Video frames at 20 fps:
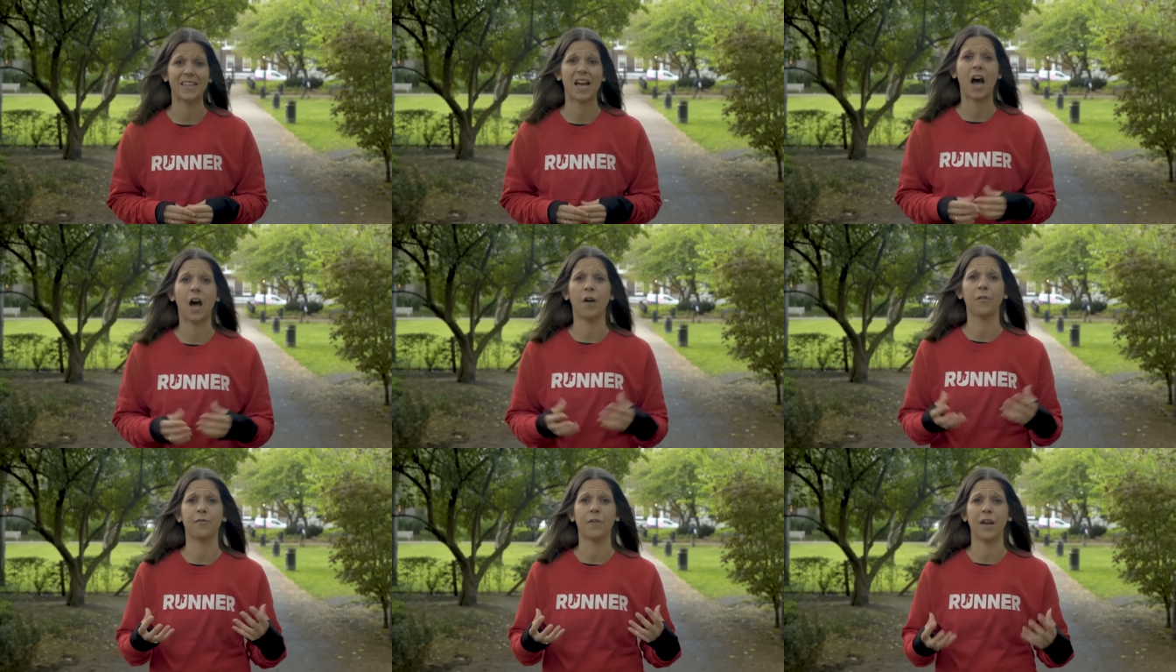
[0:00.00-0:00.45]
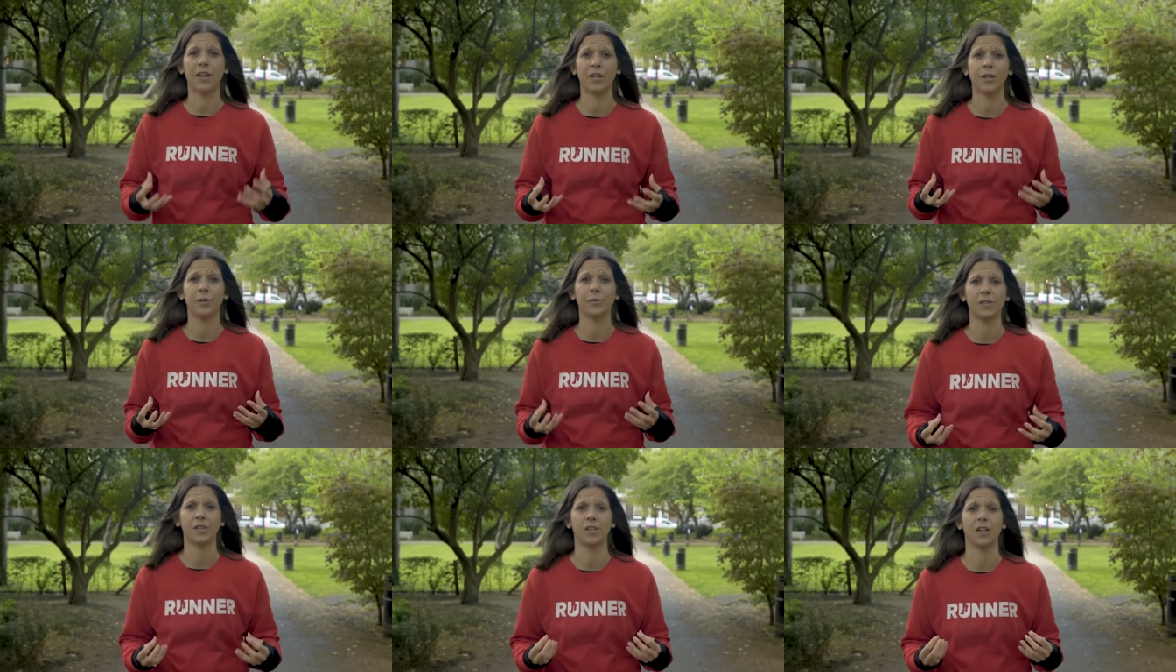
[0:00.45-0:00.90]
tough
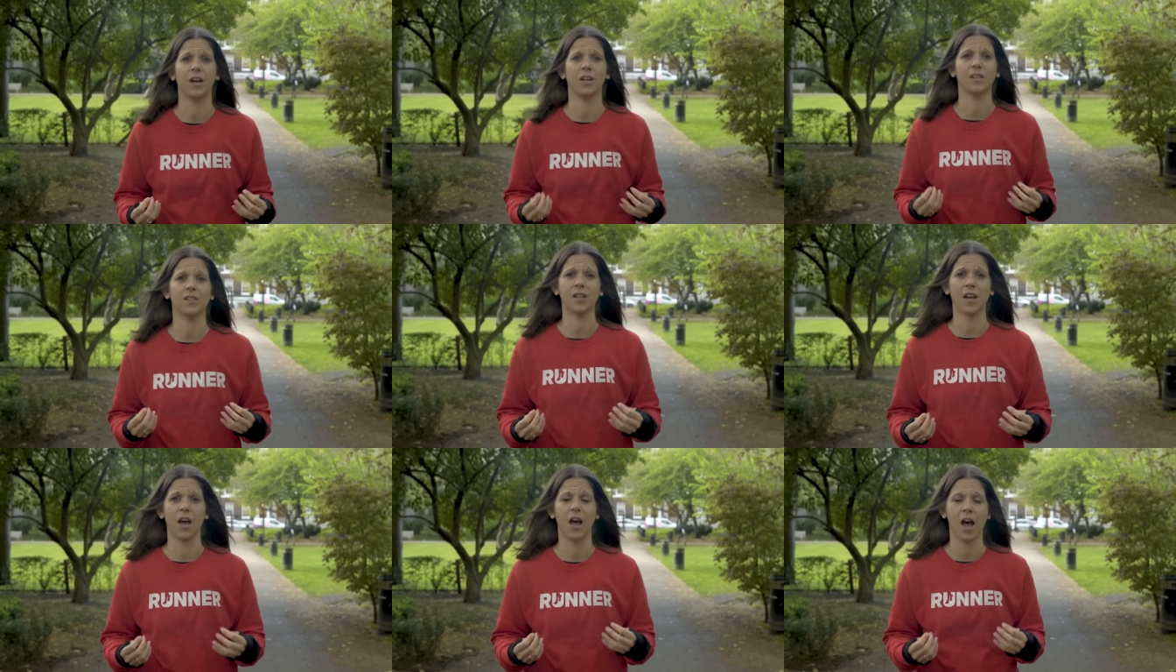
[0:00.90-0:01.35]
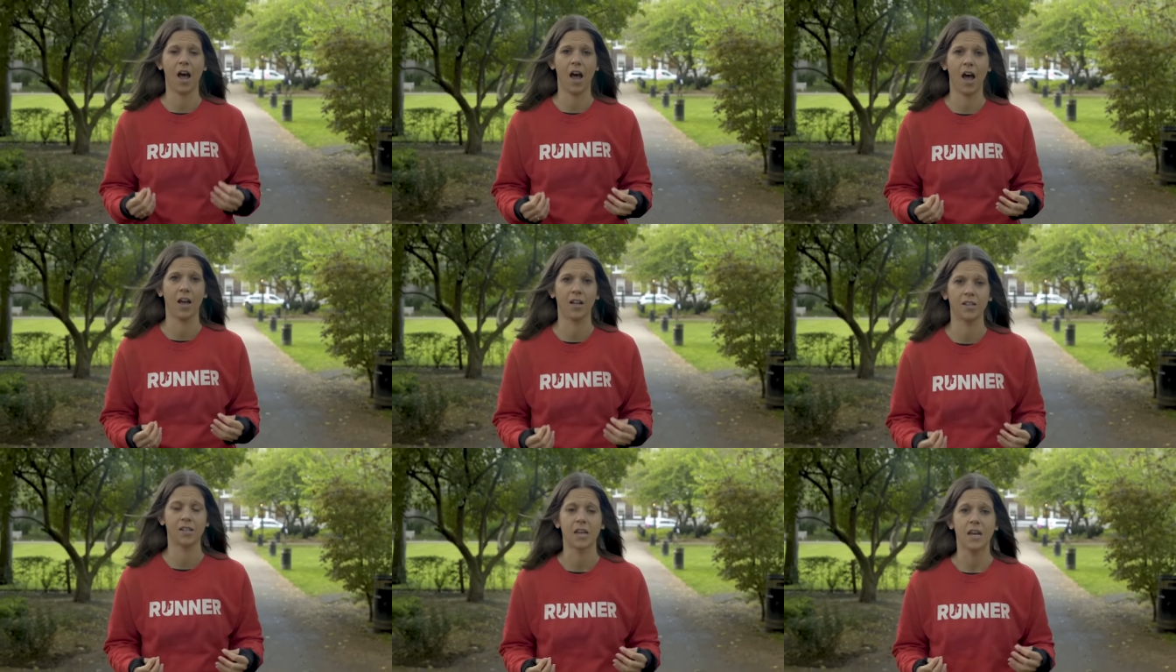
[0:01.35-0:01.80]
and you start to
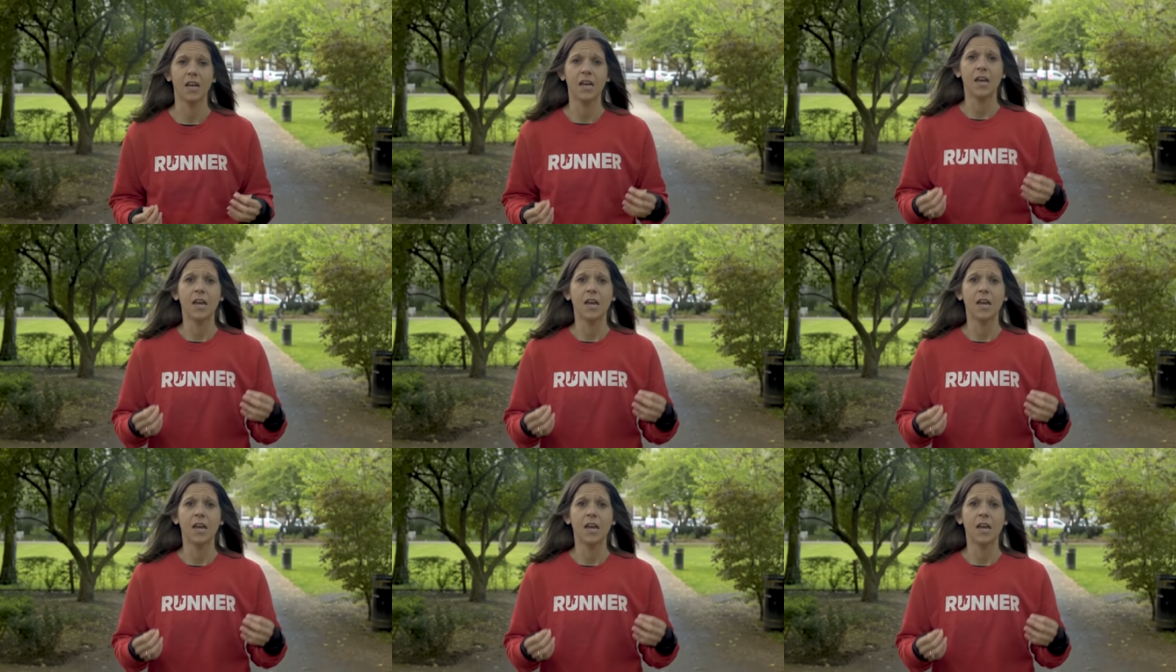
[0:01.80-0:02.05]
hurt.